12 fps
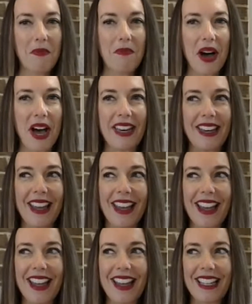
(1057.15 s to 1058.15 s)
But
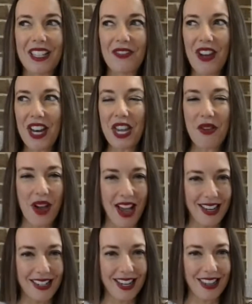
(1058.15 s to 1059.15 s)
it's funny you
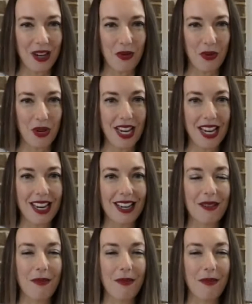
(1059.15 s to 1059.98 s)
ask, can they read?